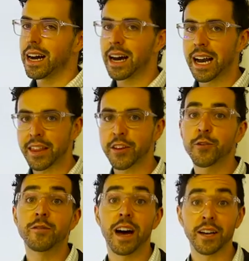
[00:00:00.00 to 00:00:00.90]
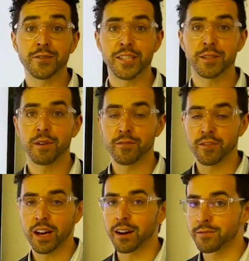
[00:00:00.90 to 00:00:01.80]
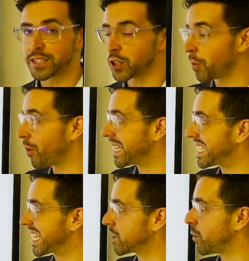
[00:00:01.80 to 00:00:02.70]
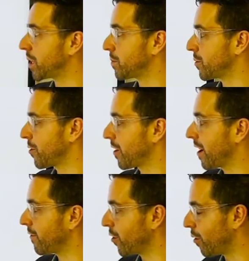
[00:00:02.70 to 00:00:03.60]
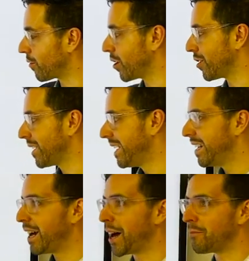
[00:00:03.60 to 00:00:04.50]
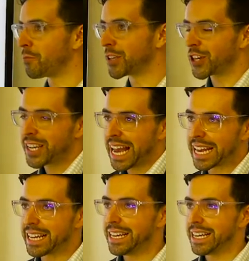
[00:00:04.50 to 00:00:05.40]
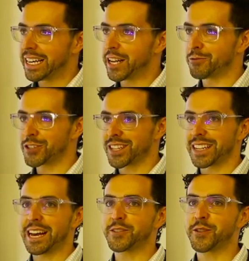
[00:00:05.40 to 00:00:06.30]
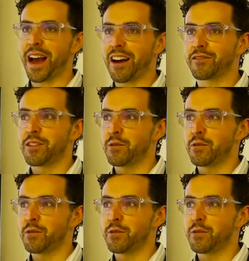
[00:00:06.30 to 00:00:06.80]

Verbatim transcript: uh, and the U value system of, of 0.6 watts per square Kelvin overall, um, which again, you know, just allows you to have